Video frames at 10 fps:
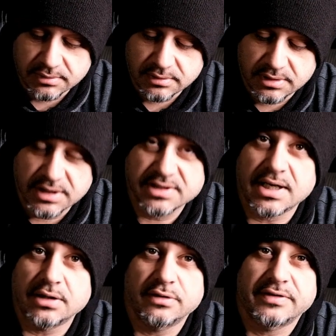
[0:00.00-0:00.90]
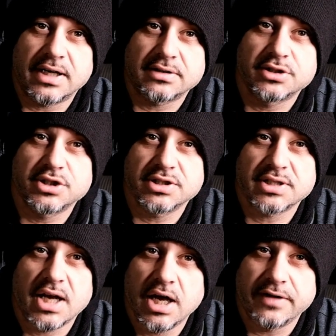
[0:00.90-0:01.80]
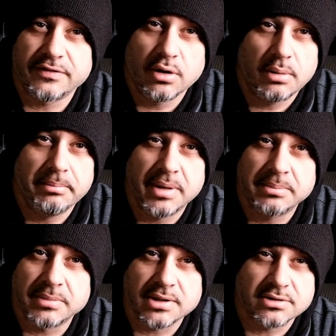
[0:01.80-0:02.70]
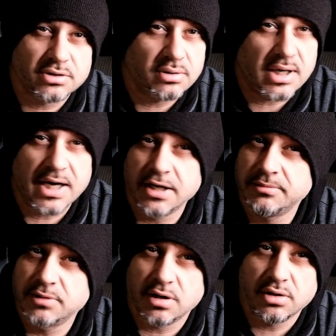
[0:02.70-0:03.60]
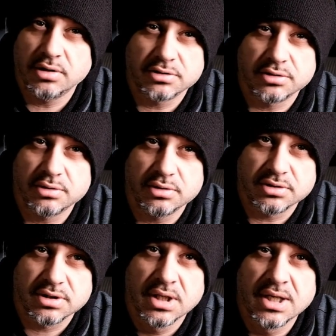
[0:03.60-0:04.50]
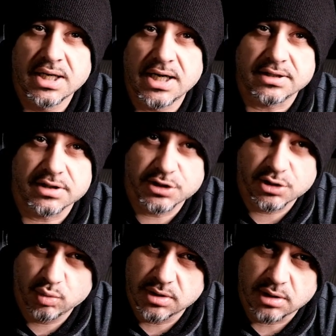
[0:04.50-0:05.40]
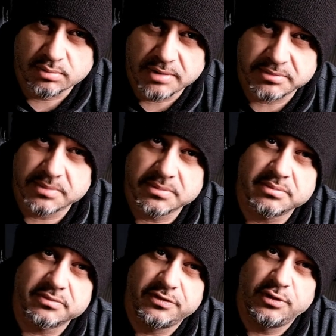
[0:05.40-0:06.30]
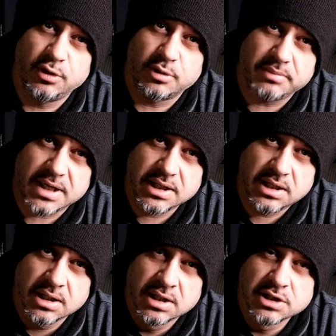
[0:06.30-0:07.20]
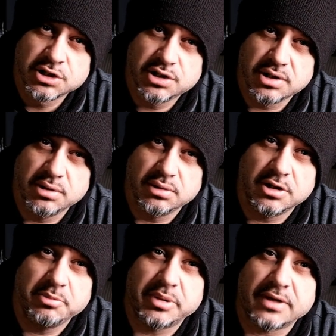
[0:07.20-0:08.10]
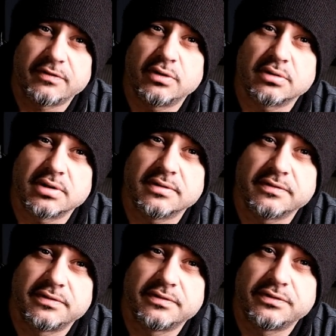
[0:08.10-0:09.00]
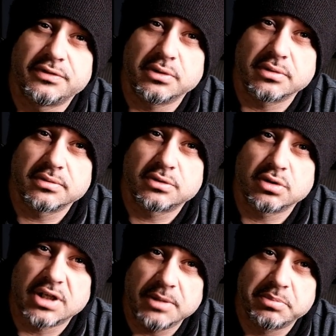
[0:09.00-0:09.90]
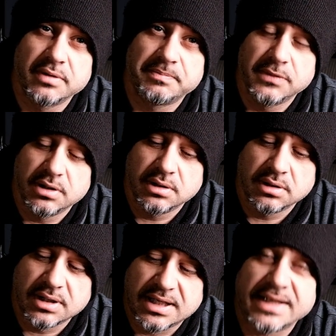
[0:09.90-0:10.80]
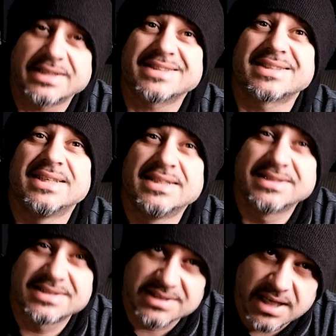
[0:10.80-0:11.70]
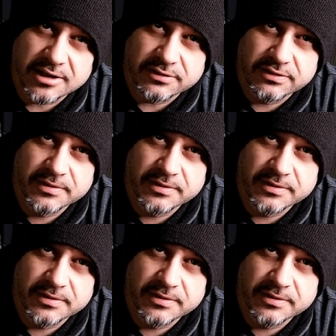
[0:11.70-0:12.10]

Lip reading: these kind of cartridges have no membrane, so I'm not going to use cartridges without membrane for my security, but to keep the client safe.